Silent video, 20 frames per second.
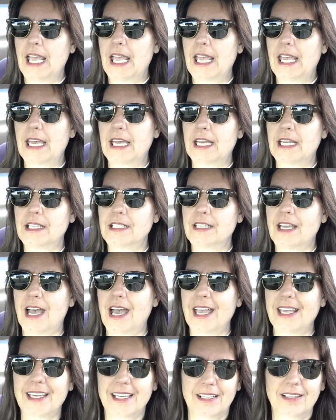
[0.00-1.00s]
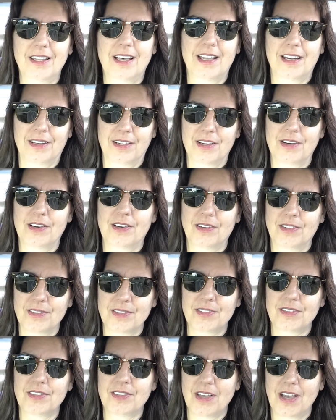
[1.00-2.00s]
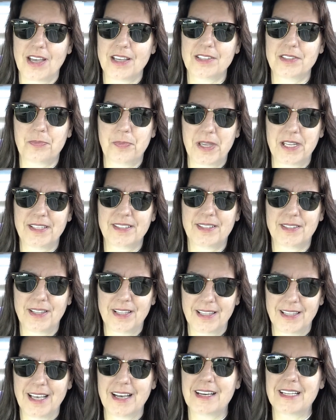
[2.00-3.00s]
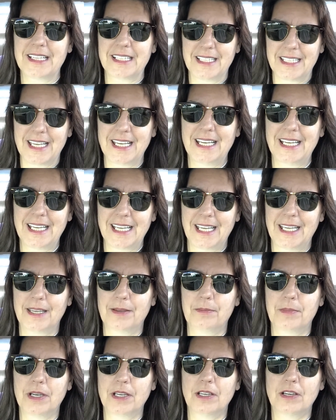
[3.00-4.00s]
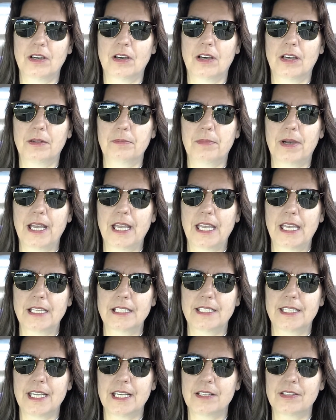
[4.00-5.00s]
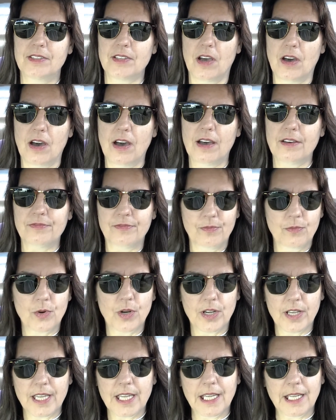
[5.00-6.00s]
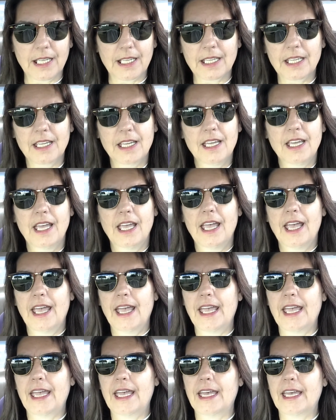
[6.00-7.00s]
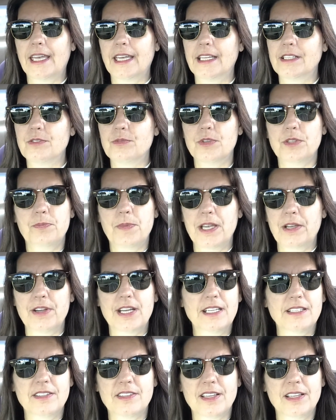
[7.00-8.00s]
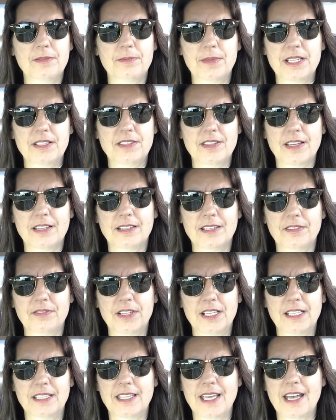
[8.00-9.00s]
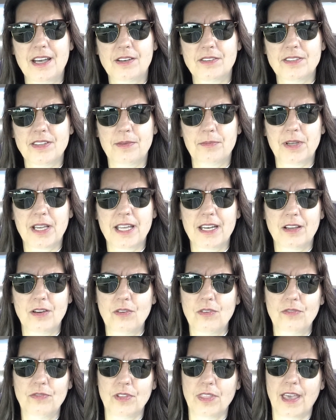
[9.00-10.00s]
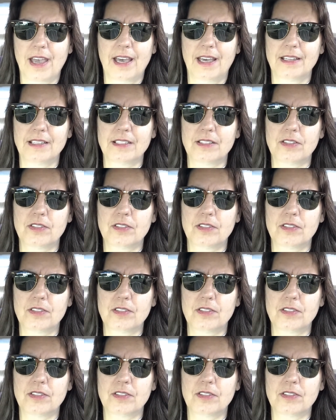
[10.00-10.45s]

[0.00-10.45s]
And I get a lot of calls. I spend a lot of time on my days off working. And with my grandson and my son living at the house, I'm kind of over that.